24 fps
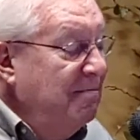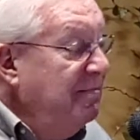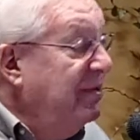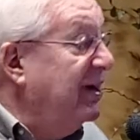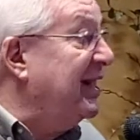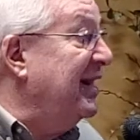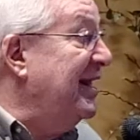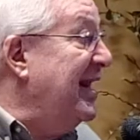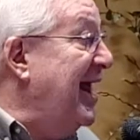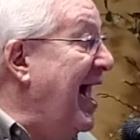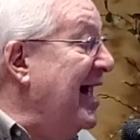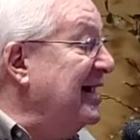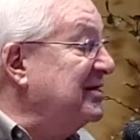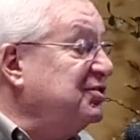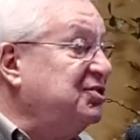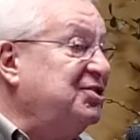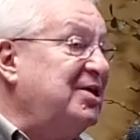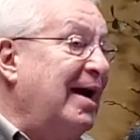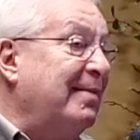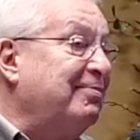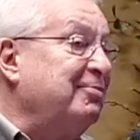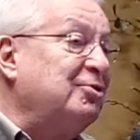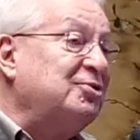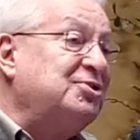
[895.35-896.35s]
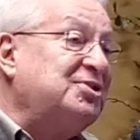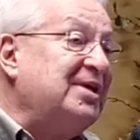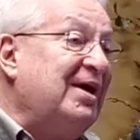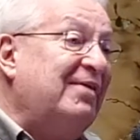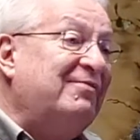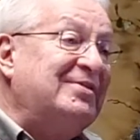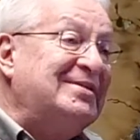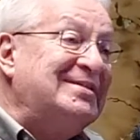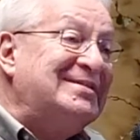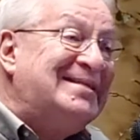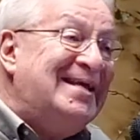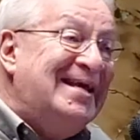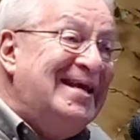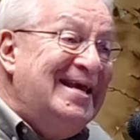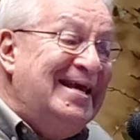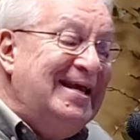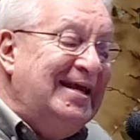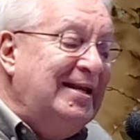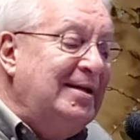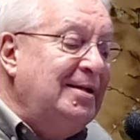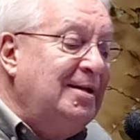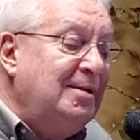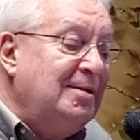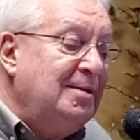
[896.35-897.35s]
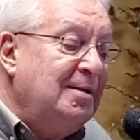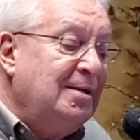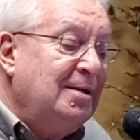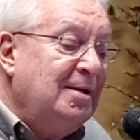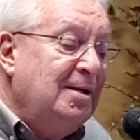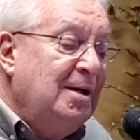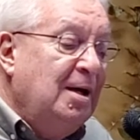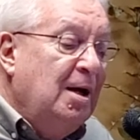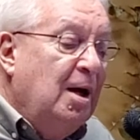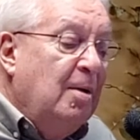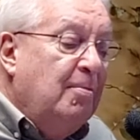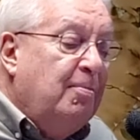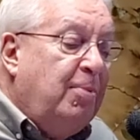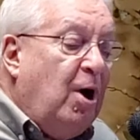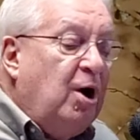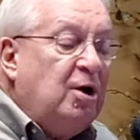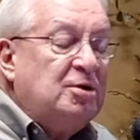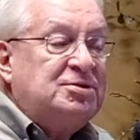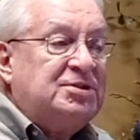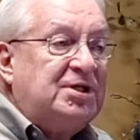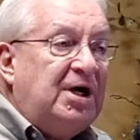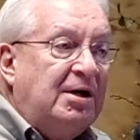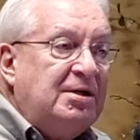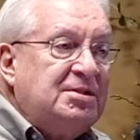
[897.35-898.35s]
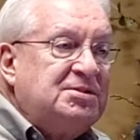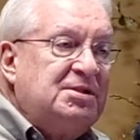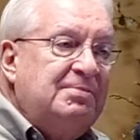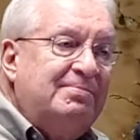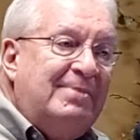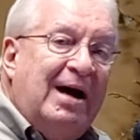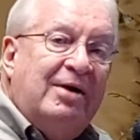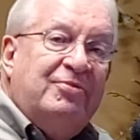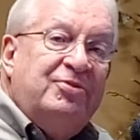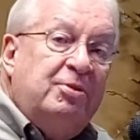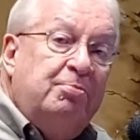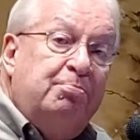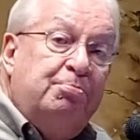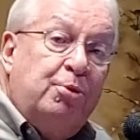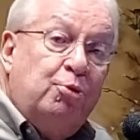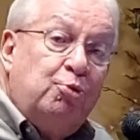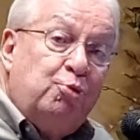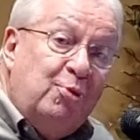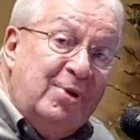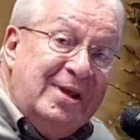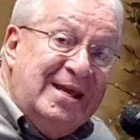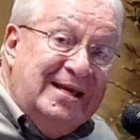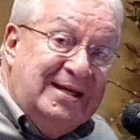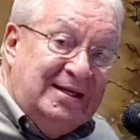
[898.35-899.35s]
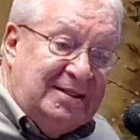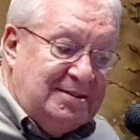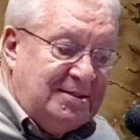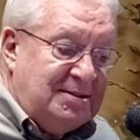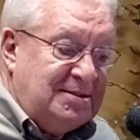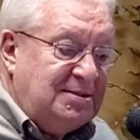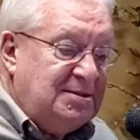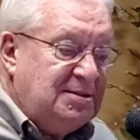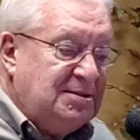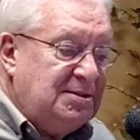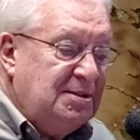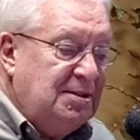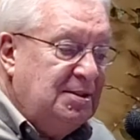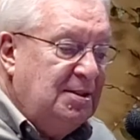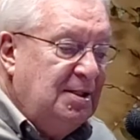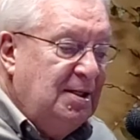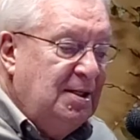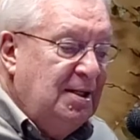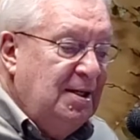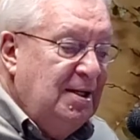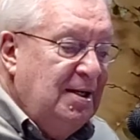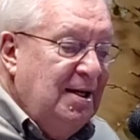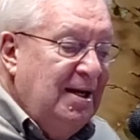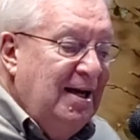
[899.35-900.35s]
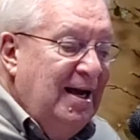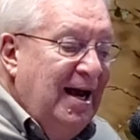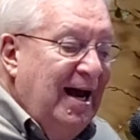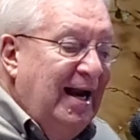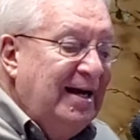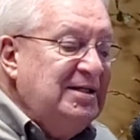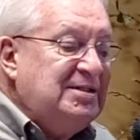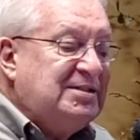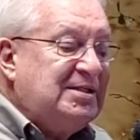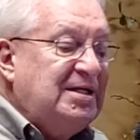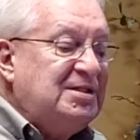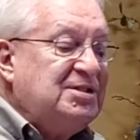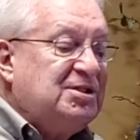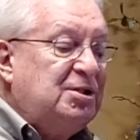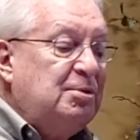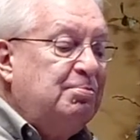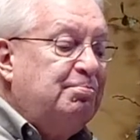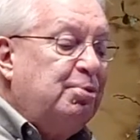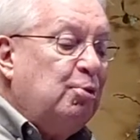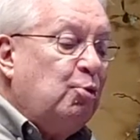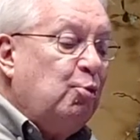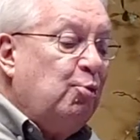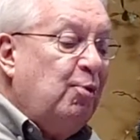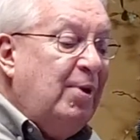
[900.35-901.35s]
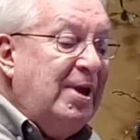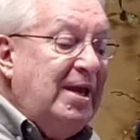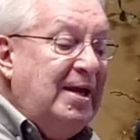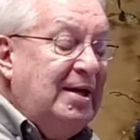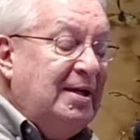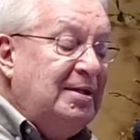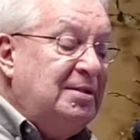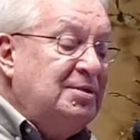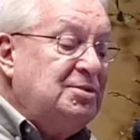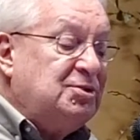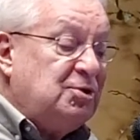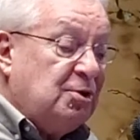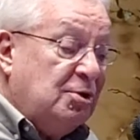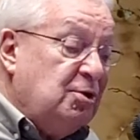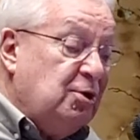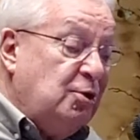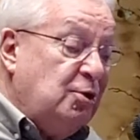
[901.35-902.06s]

But in Acts chapter 17, Paul talks about the Bereans. And he says the Bereans, or